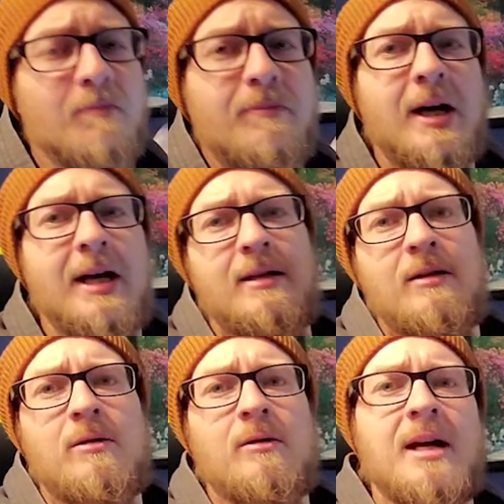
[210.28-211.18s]
but
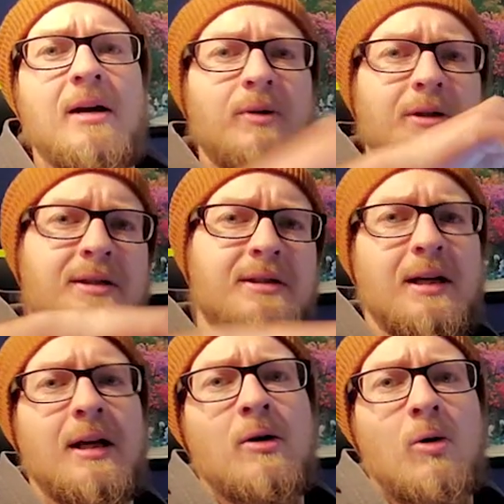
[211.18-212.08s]
you're not really
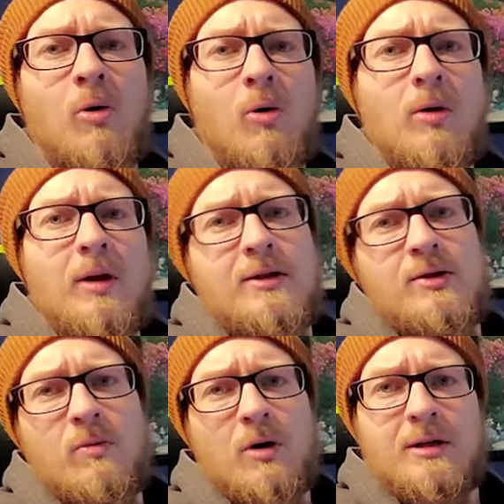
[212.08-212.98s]
digging a hole as
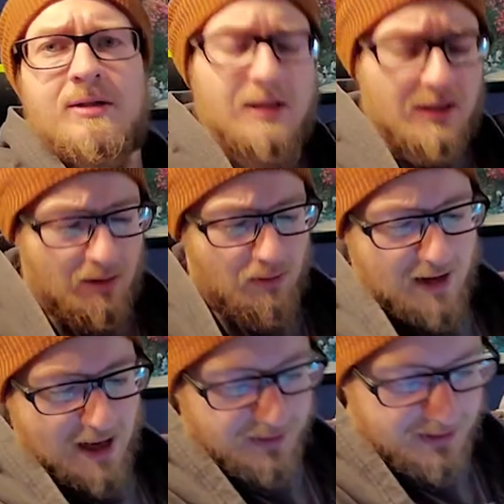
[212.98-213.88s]
you are digging
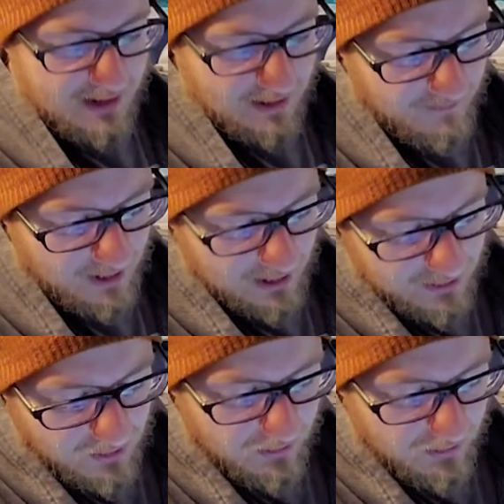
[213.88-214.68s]
around stuff. So it